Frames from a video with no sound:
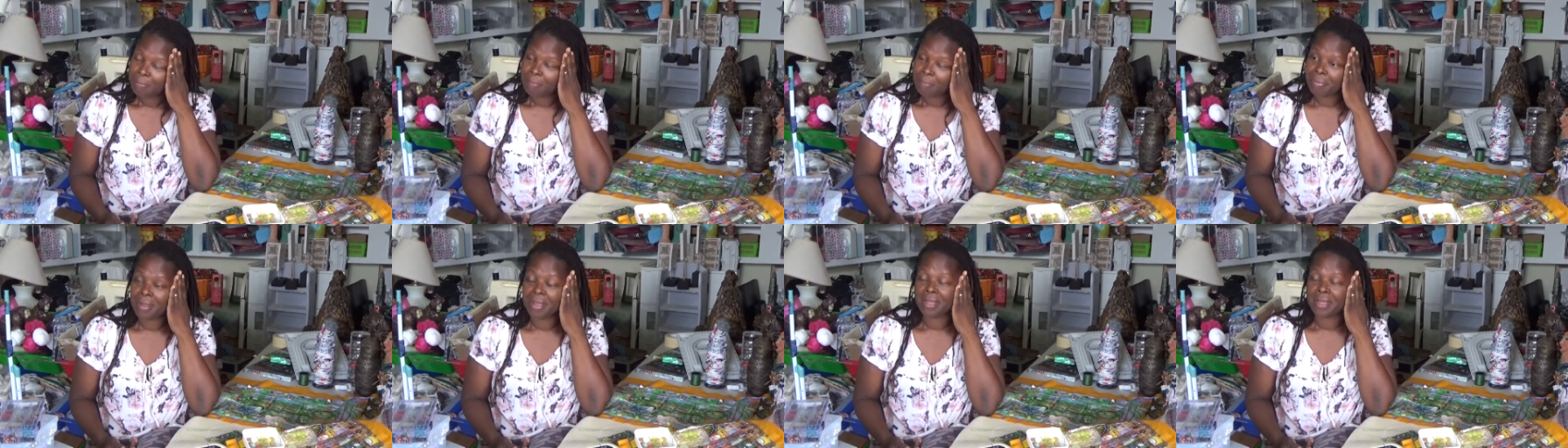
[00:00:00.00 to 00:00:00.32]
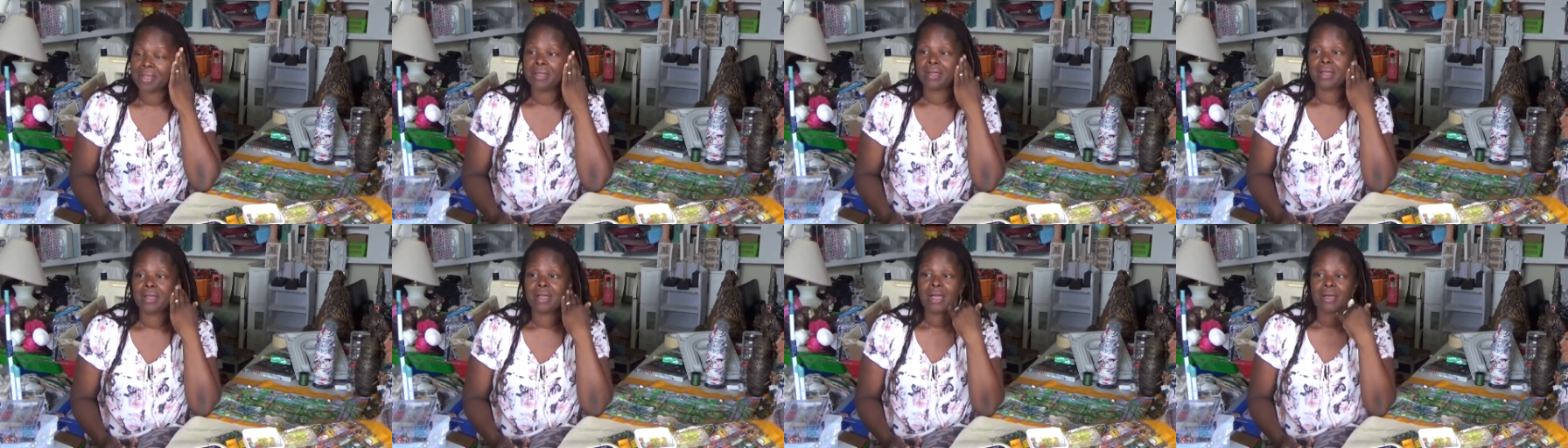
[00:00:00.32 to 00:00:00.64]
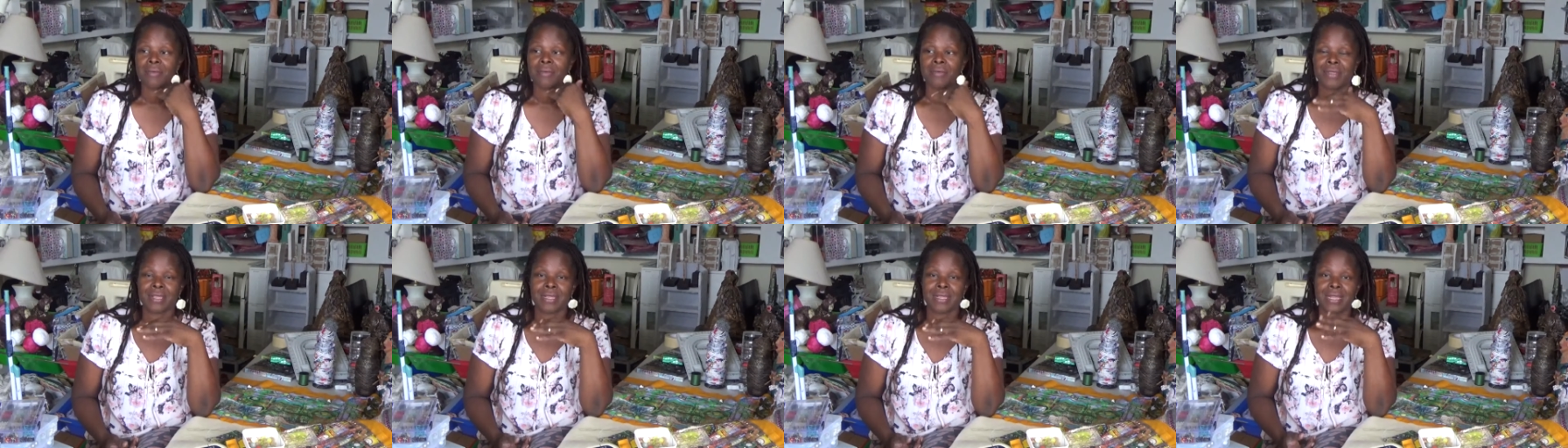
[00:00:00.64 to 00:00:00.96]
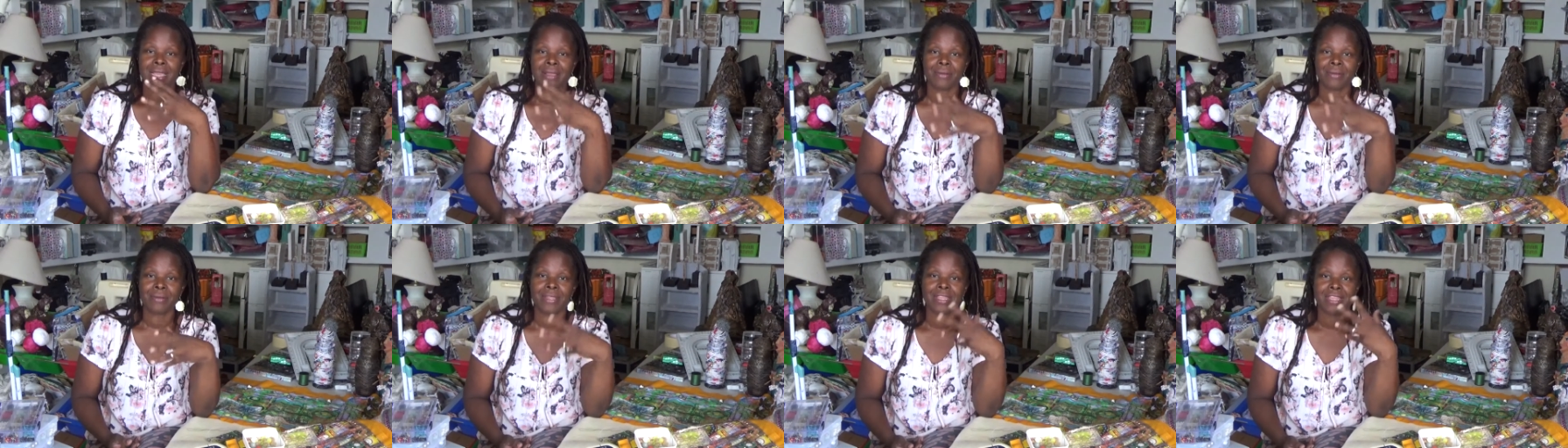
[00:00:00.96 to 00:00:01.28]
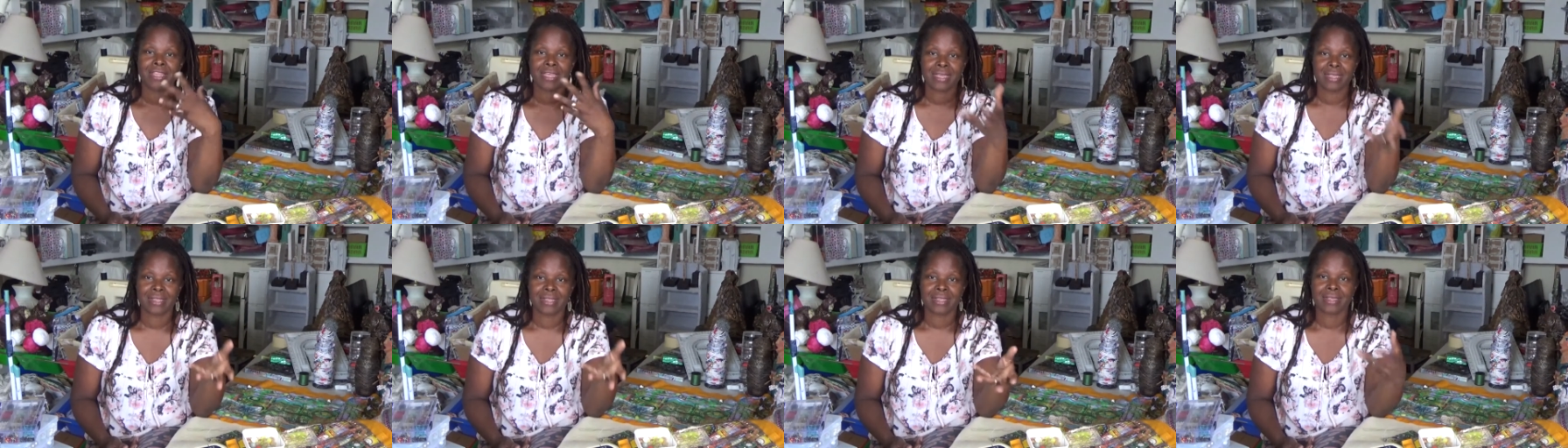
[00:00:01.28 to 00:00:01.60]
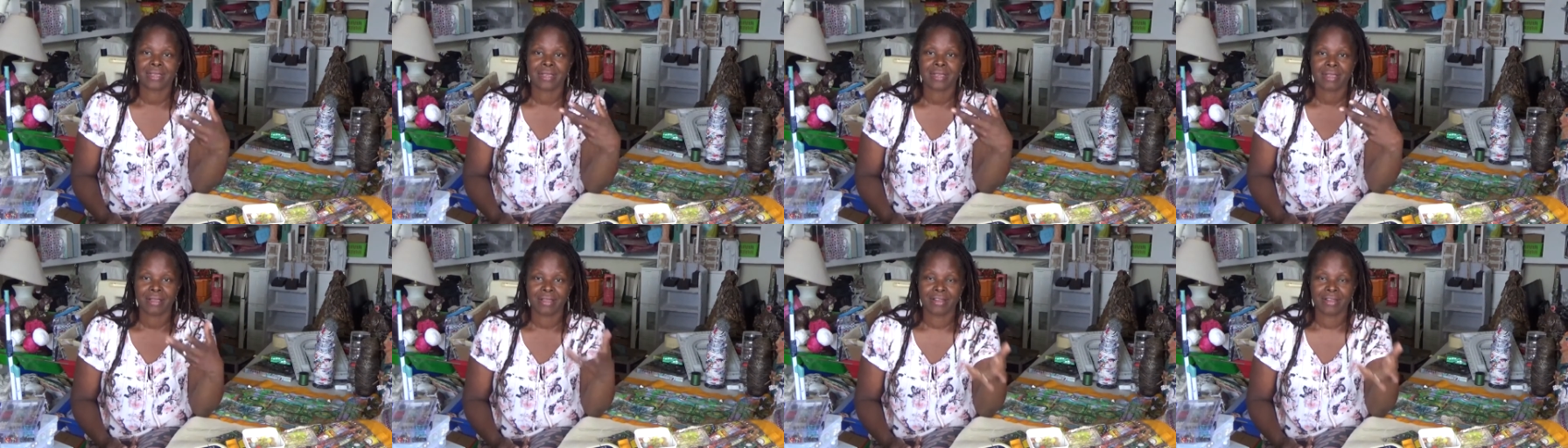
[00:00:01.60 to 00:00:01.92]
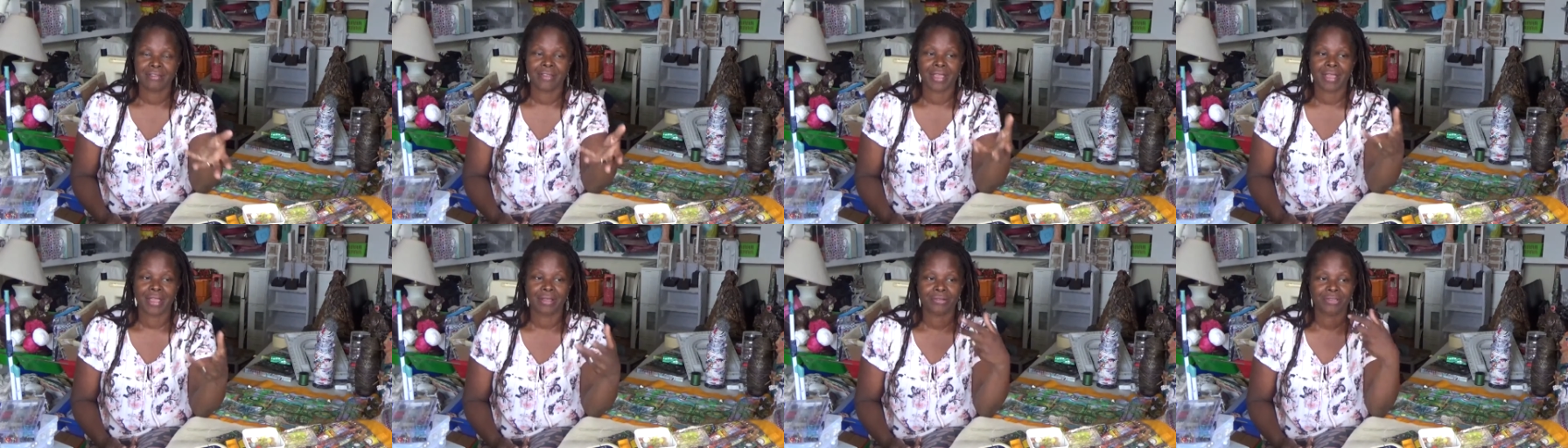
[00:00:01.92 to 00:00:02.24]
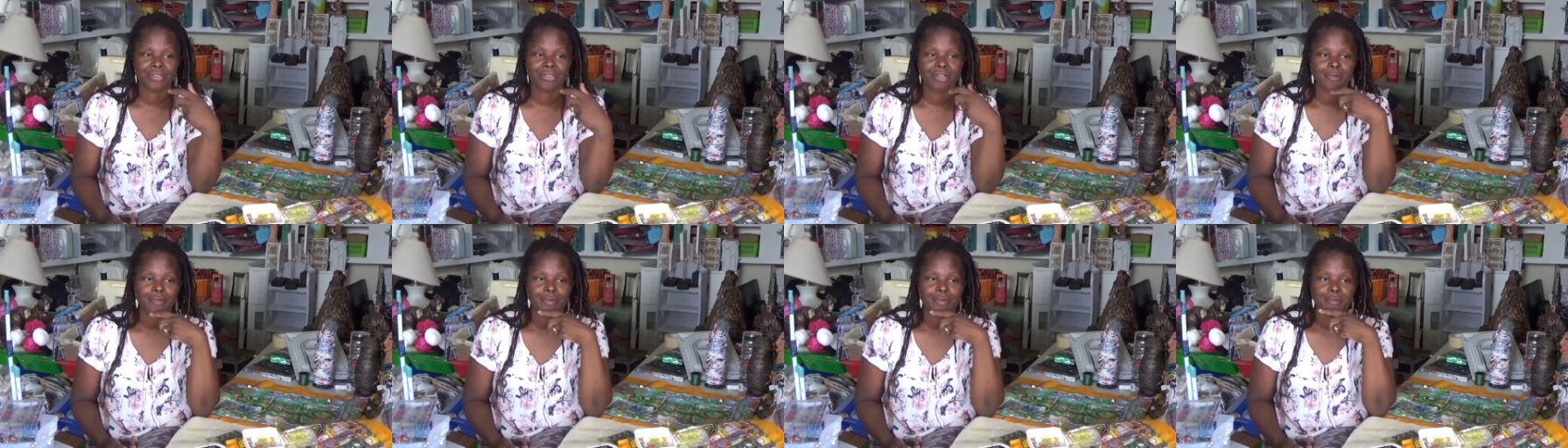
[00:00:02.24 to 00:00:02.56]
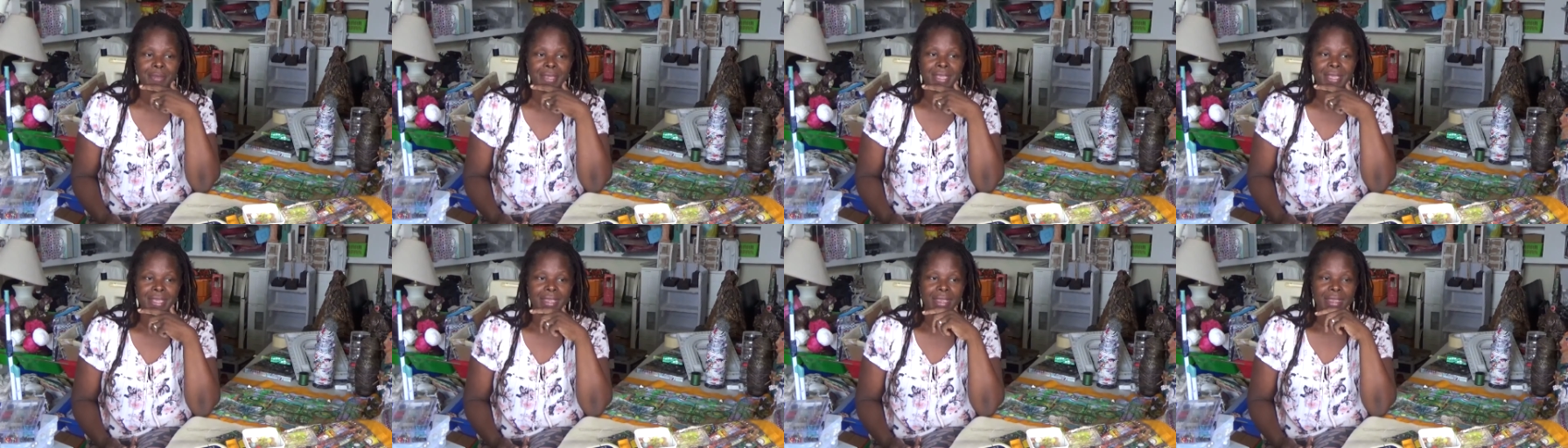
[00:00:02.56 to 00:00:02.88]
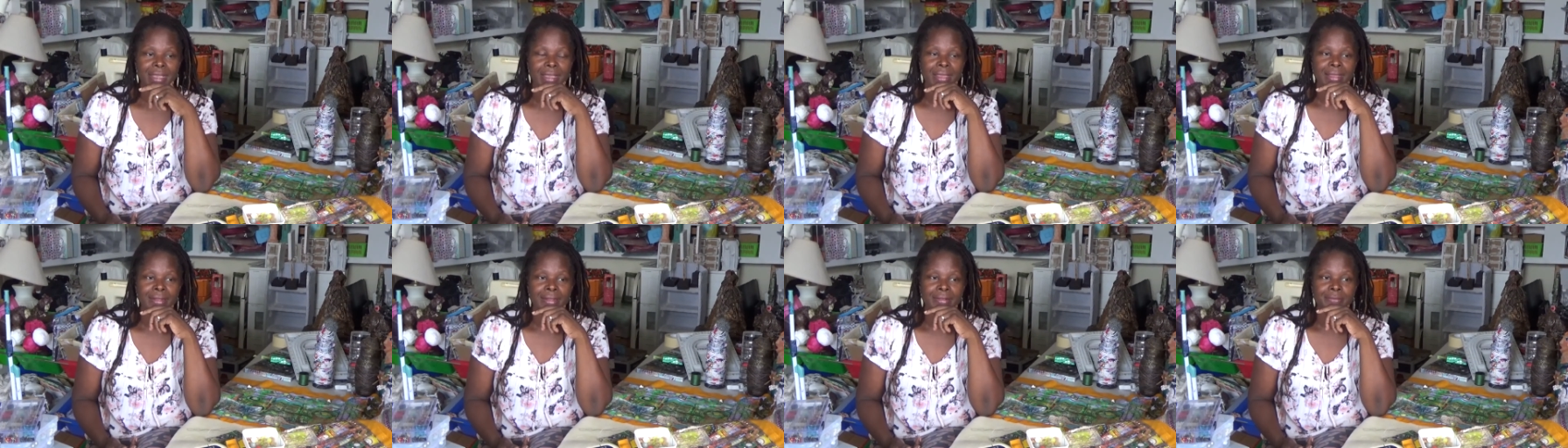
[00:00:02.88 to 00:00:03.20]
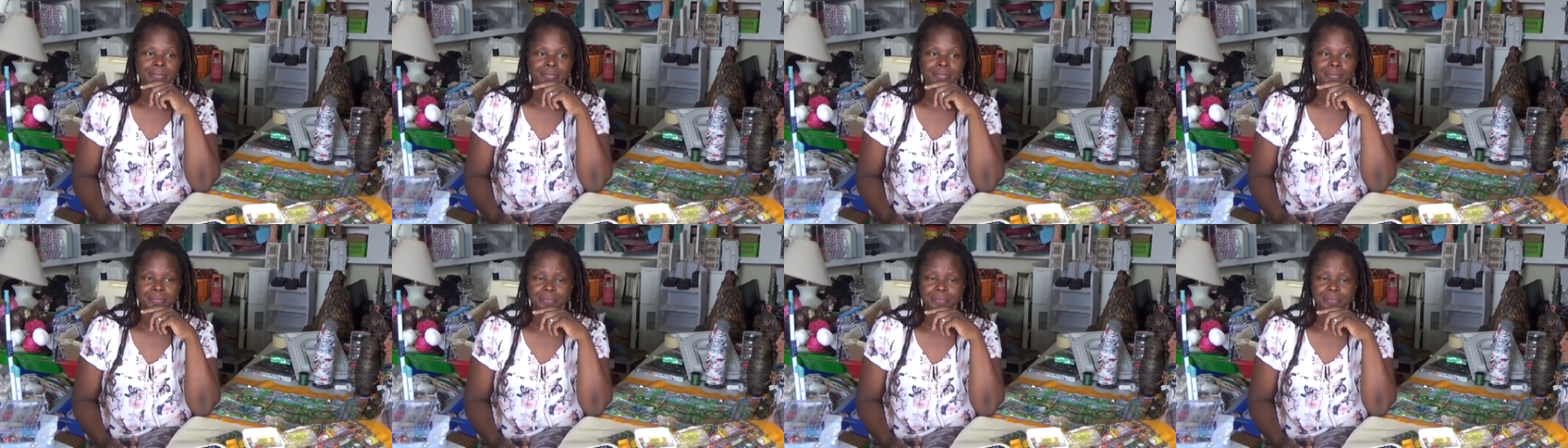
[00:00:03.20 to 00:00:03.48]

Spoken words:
But I was allowing things to kind of get on top of me. And